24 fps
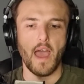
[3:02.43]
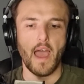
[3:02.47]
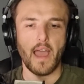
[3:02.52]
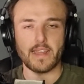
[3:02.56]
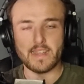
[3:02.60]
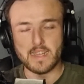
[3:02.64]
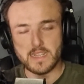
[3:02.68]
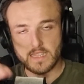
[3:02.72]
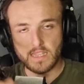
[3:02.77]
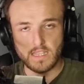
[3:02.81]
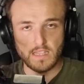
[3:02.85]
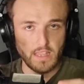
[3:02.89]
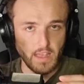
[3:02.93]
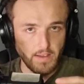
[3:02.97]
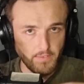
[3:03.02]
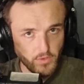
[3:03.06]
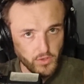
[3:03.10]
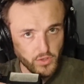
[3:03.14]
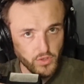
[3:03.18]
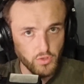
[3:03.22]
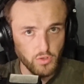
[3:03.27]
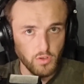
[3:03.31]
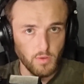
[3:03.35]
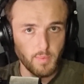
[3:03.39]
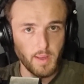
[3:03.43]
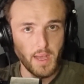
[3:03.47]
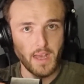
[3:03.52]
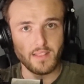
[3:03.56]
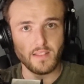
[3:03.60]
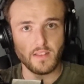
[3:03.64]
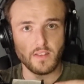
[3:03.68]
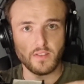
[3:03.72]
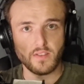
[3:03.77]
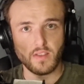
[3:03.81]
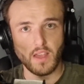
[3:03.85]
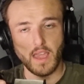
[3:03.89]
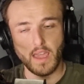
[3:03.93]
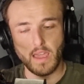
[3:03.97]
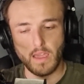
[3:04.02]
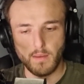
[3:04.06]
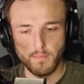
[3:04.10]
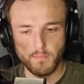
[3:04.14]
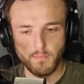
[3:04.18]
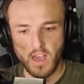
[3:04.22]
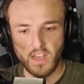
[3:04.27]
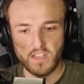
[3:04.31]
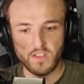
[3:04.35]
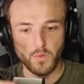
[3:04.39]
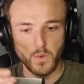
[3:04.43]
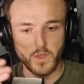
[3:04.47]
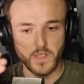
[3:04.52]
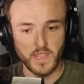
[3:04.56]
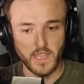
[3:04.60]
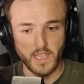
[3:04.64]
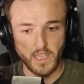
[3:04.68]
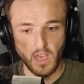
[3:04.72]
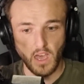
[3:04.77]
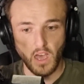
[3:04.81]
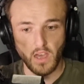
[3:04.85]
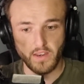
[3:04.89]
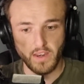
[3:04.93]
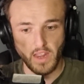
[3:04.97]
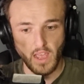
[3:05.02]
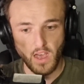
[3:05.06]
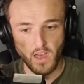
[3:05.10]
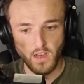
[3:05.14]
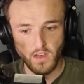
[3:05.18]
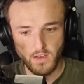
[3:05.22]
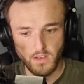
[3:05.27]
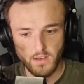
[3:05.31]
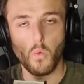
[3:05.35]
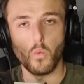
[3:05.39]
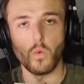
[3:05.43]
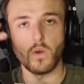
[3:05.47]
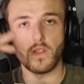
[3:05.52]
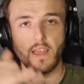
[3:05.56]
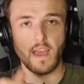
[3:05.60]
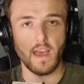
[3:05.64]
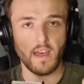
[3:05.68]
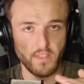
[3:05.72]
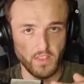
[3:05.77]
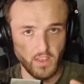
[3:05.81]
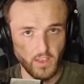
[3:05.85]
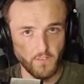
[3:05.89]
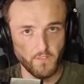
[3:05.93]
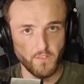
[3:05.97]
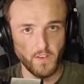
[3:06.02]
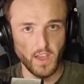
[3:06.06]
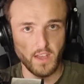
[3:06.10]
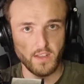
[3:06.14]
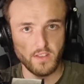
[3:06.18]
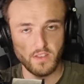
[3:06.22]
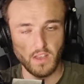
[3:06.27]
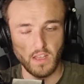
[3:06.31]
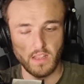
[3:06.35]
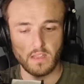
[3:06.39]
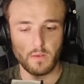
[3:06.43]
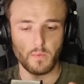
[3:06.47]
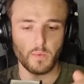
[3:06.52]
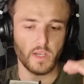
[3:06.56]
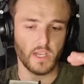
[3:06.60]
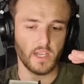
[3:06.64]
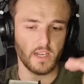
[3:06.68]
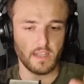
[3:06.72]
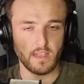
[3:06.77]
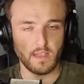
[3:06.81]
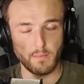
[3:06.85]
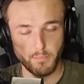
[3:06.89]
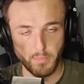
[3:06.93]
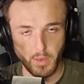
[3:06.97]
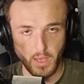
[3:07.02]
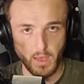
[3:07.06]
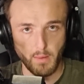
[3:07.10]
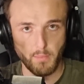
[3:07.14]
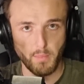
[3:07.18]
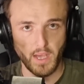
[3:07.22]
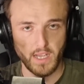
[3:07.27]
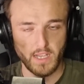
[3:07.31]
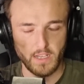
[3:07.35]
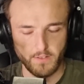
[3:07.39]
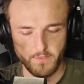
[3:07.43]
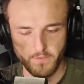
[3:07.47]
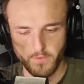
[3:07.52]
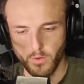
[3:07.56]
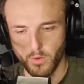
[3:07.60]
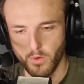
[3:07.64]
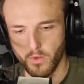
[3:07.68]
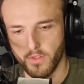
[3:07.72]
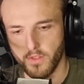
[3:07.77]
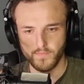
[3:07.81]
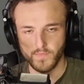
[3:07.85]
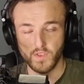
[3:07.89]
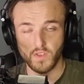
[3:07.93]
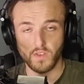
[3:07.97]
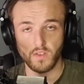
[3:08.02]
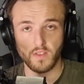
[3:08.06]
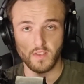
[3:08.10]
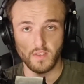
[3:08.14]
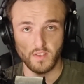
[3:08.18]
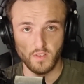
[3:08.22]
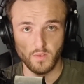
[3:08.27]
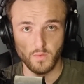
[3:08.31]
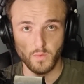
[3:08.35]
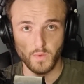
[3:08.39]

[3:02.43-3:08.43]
and get the levels to about the same as what they are now without the effects, and then we're going to compare back and forth. So this is